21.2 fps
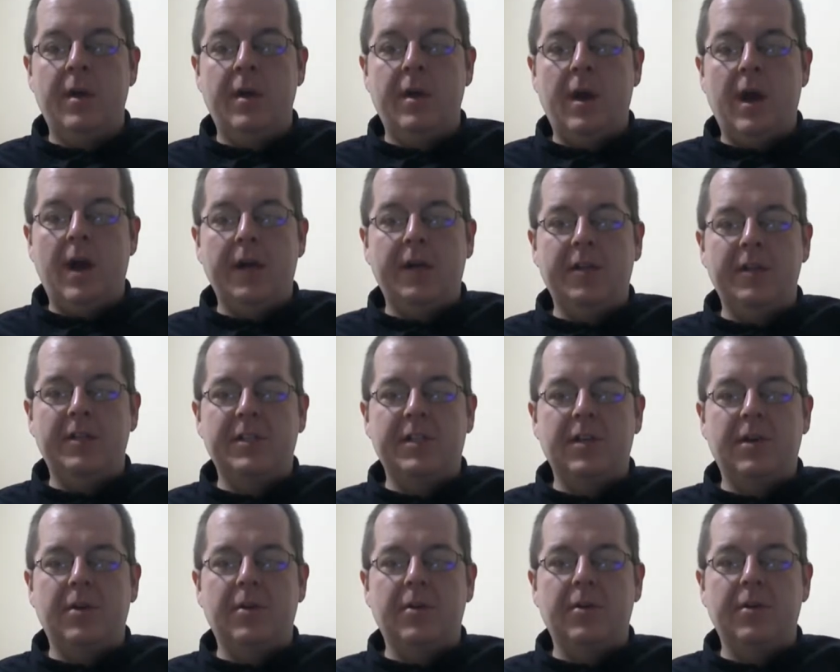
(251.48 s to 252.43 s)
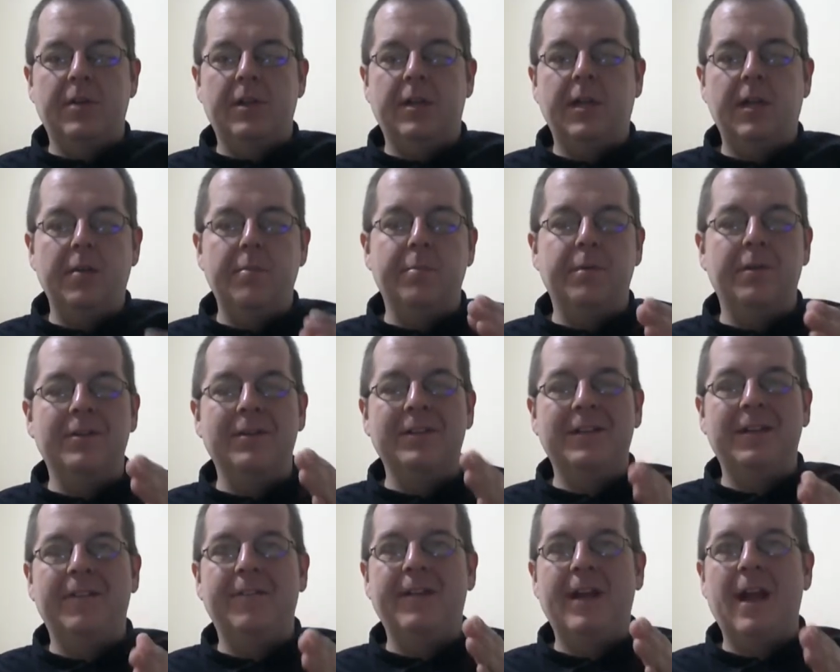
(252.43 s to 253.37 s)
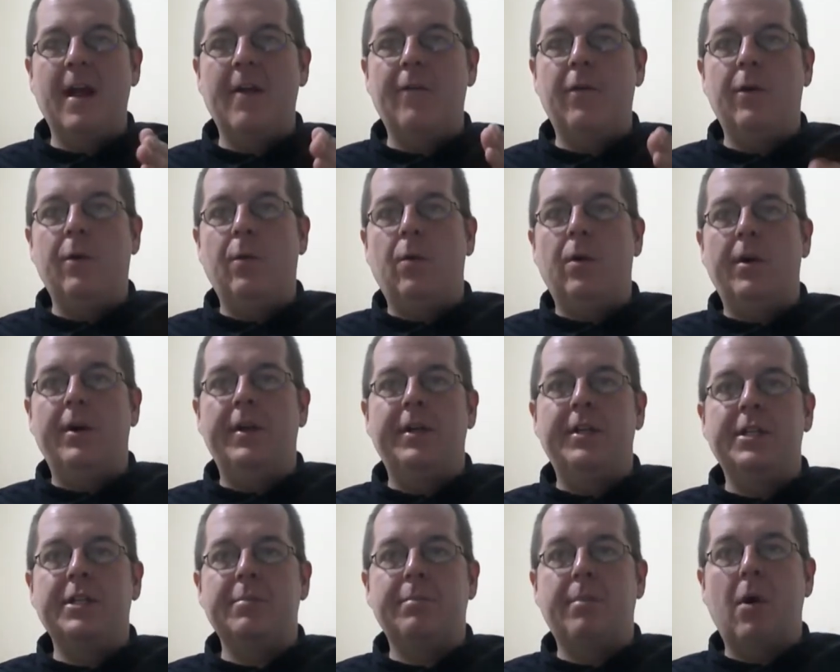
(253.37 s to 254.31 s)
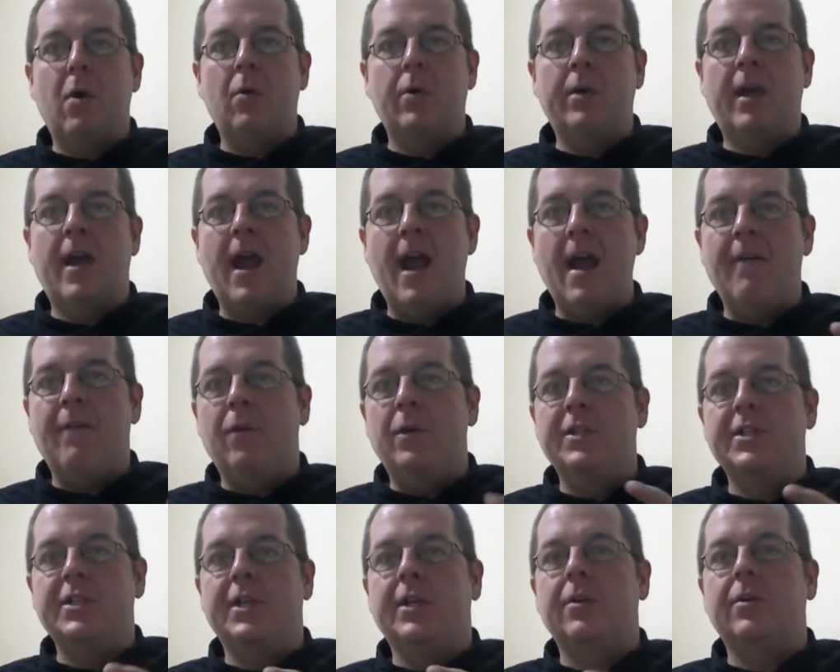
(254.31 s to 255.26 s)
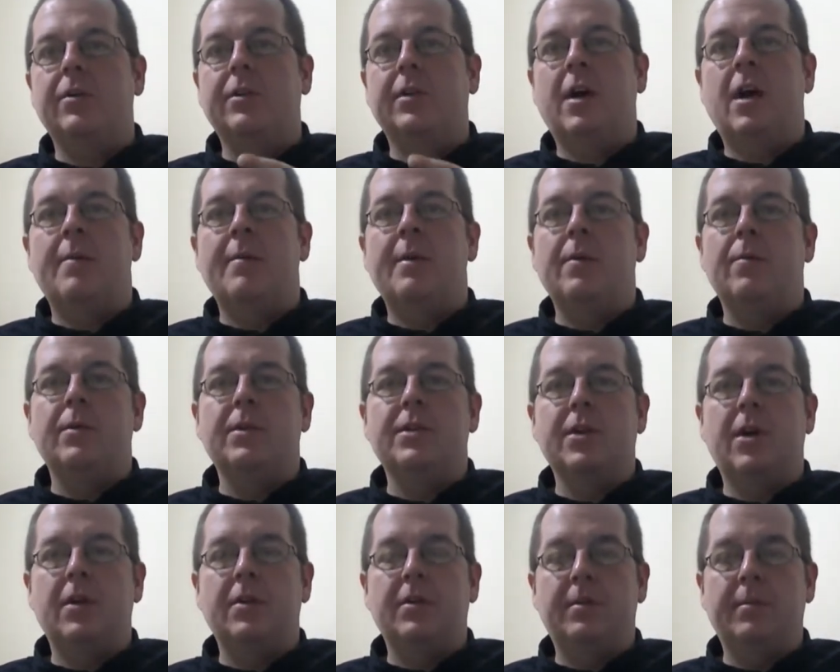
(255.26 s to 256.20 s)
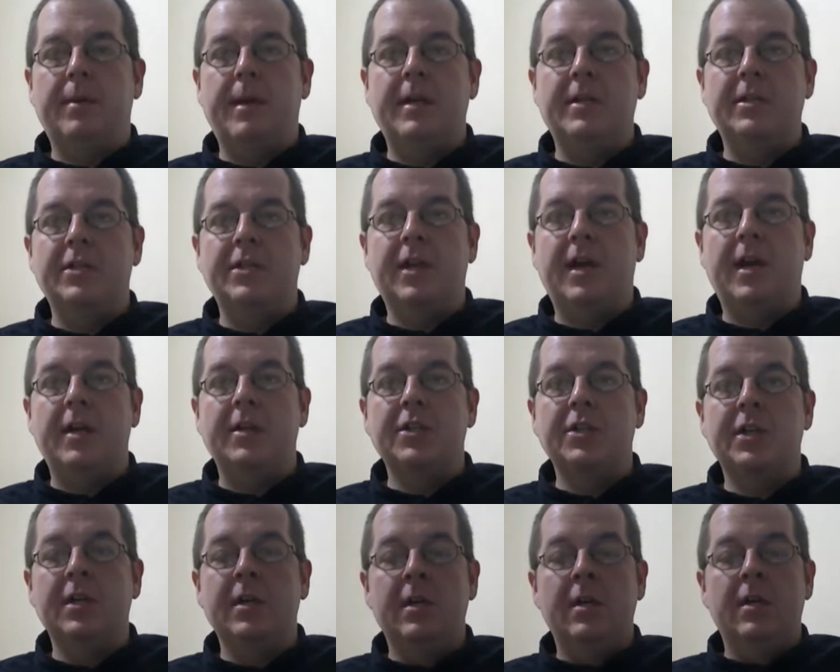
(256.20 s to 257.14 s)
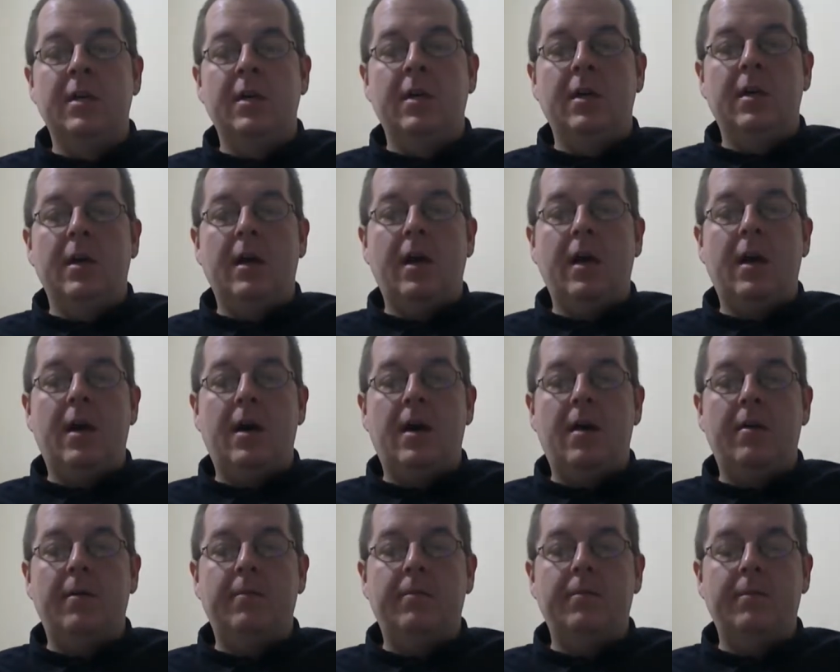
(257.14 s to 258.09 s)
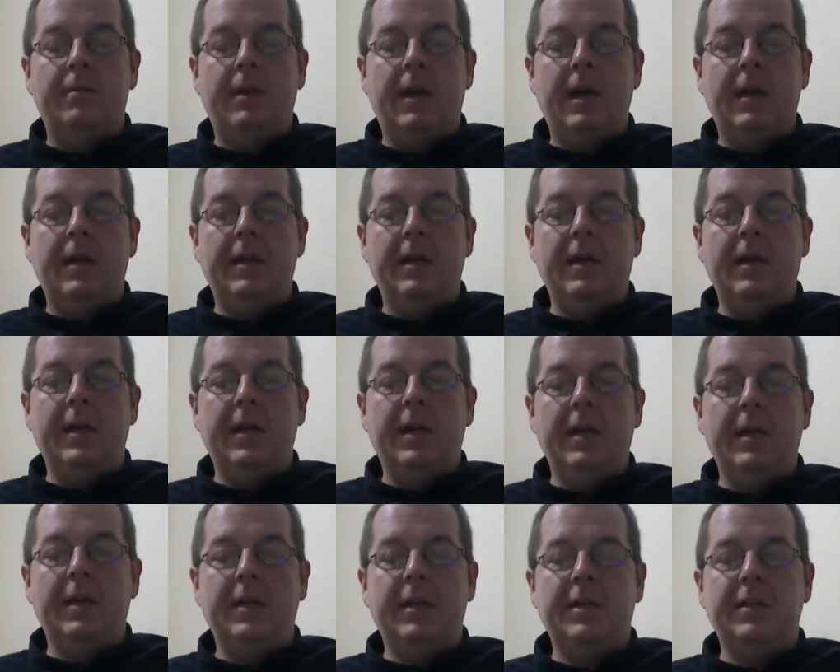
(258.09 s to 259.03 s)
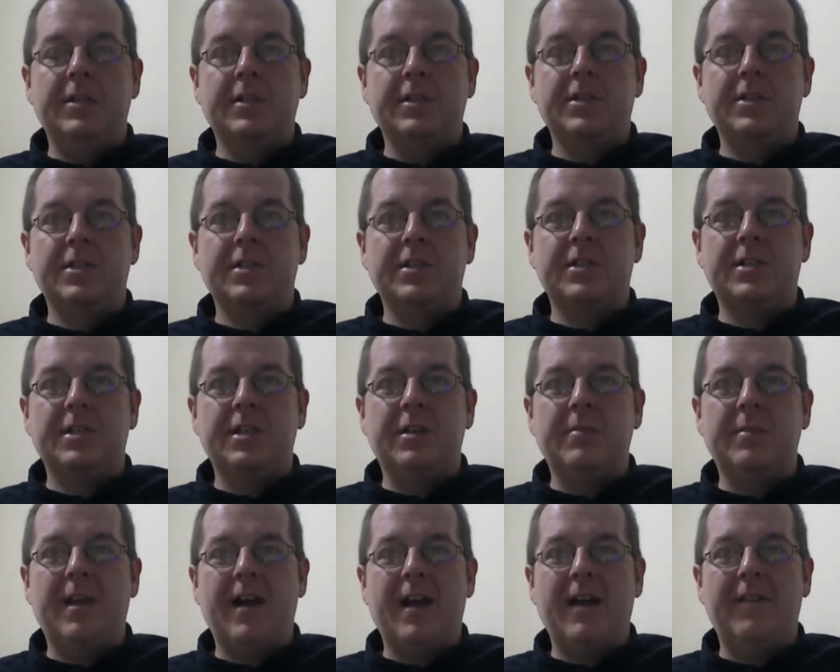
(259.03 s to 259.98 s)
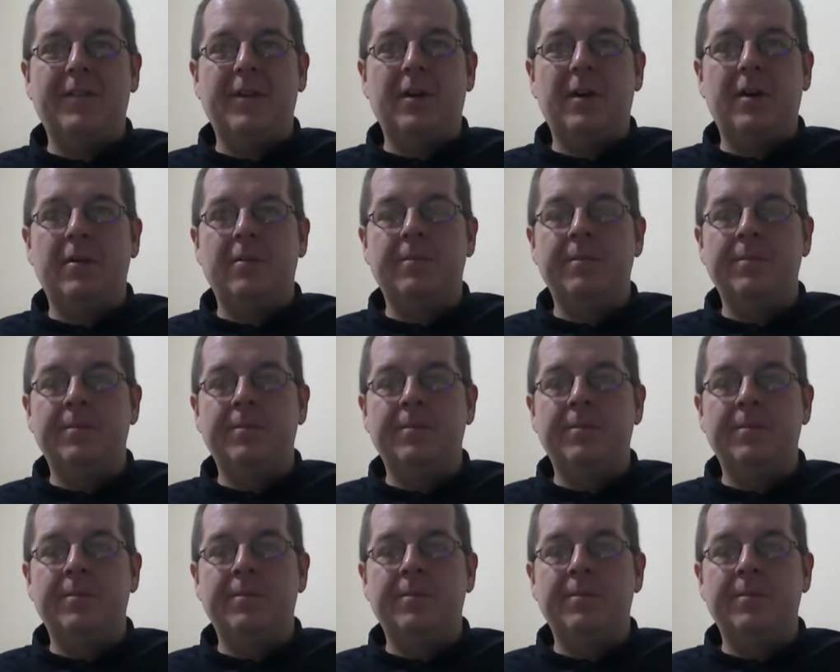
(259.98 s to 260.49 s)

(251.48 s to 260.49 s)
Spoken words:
I could tell that he believed every word he spoke every single time he was on the main stage. And he just seemed to have a